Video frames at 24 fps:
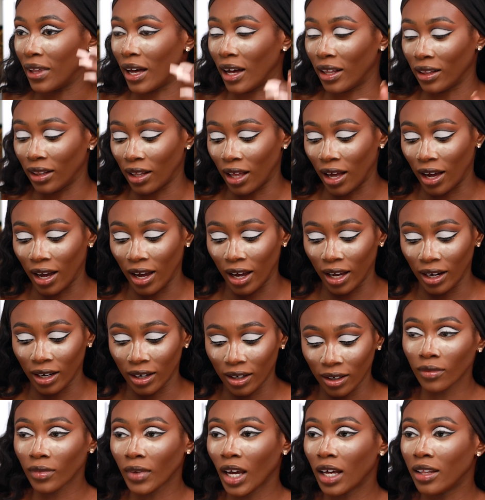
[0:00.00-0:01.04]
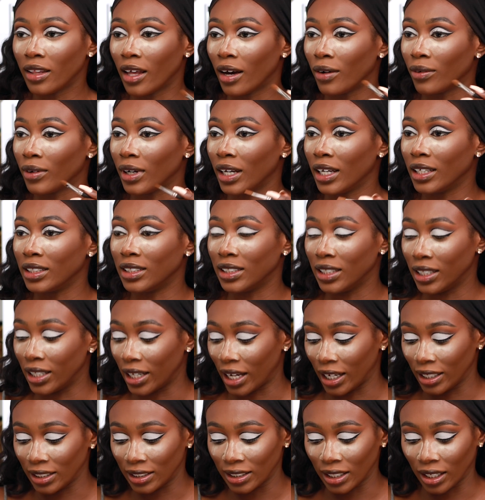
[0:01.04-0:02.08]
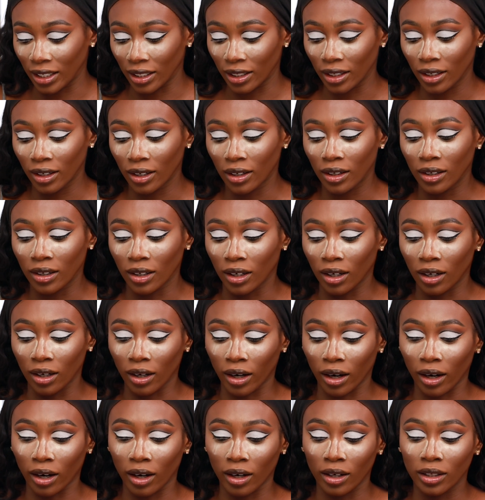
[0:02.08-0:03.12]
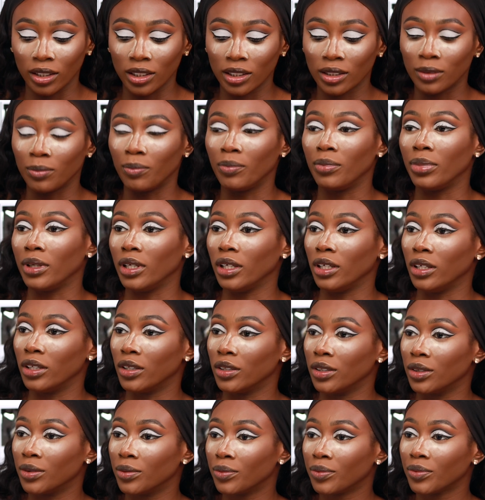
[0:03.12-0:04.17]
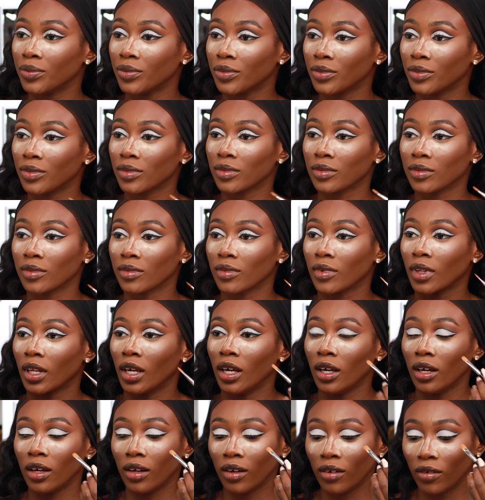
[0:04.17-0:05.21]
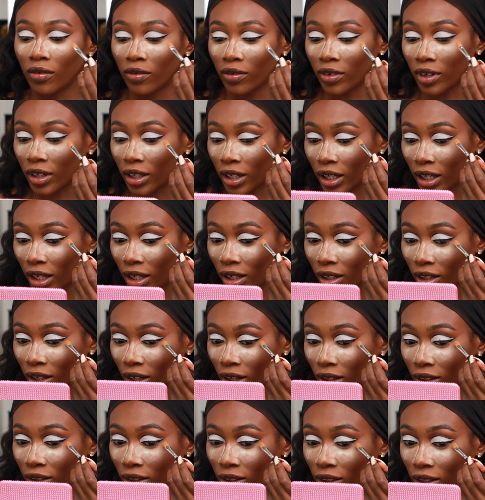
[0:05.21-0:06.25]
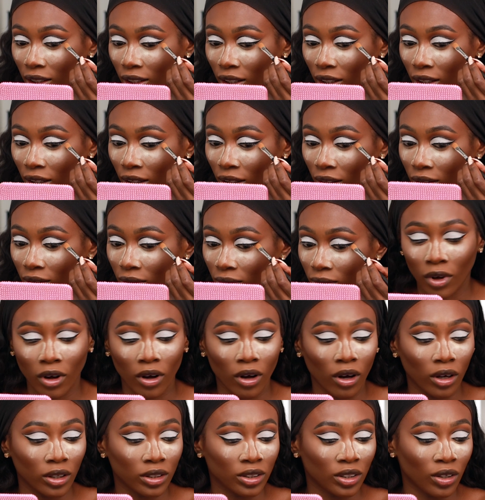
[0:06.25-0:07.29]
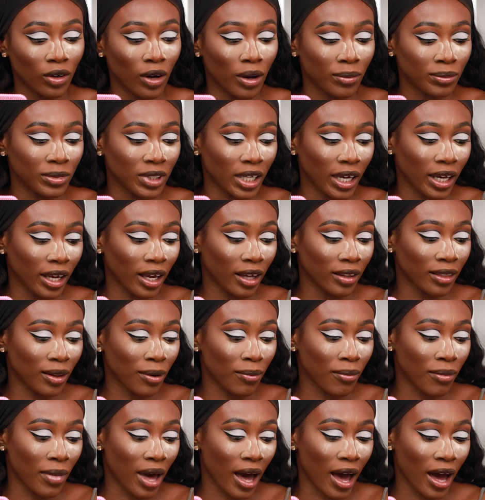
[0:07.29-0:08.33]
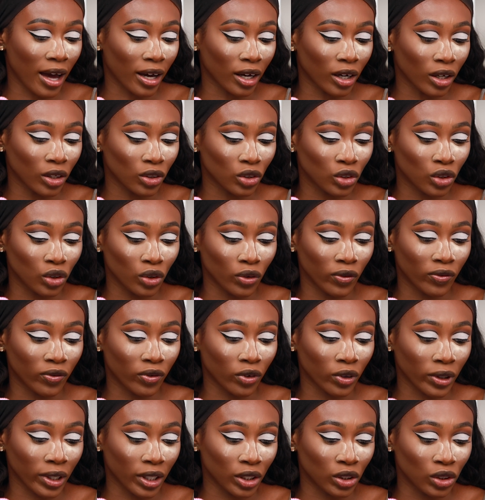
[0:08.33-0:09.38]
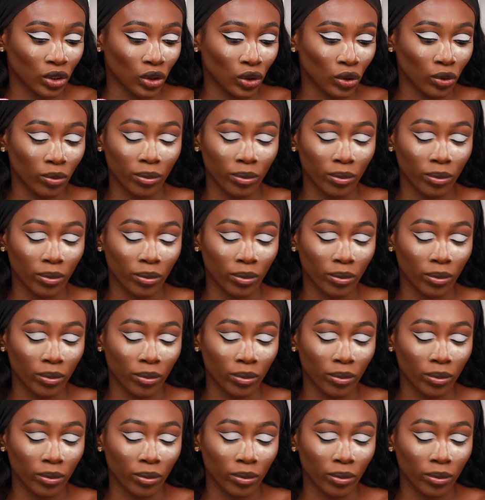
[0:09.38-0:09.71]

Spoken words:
that line. That way it's nice and crispy, you know, very clean. Also, I'm taking the MAC 242